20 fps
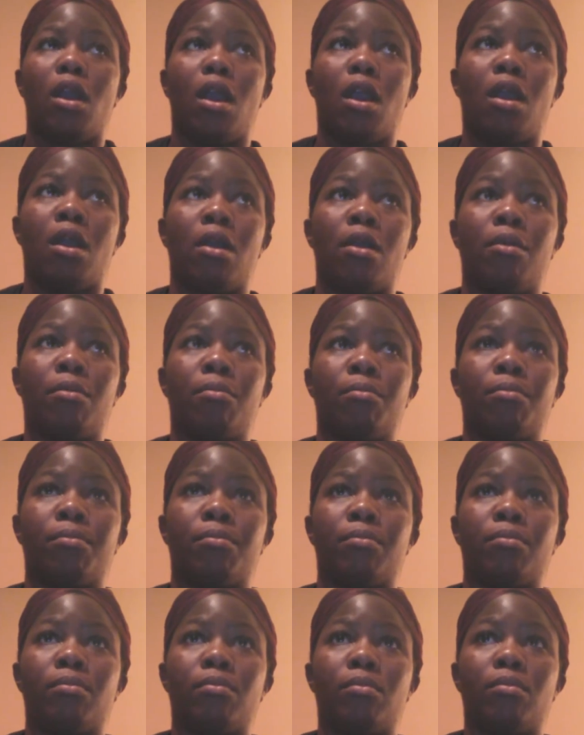
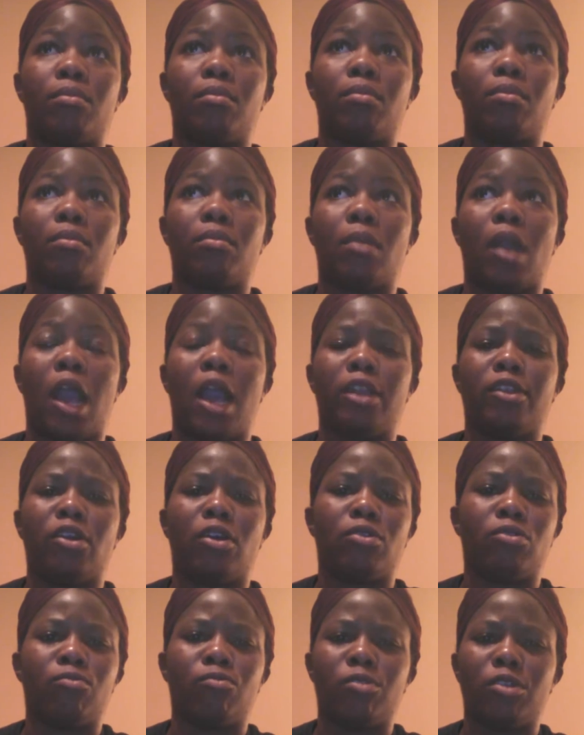I
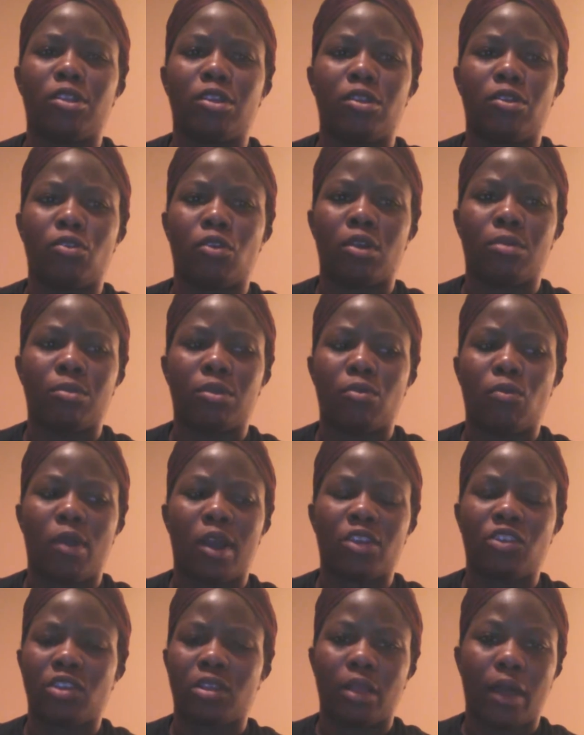don't really normally
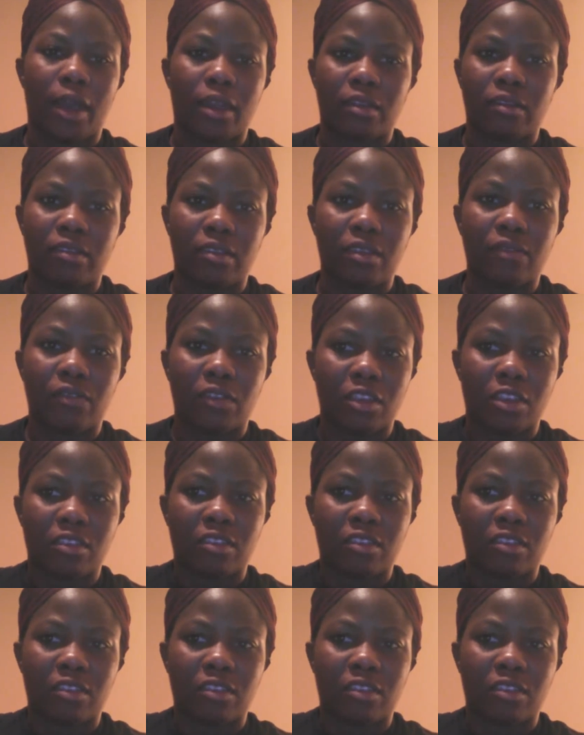watch a lot of TV,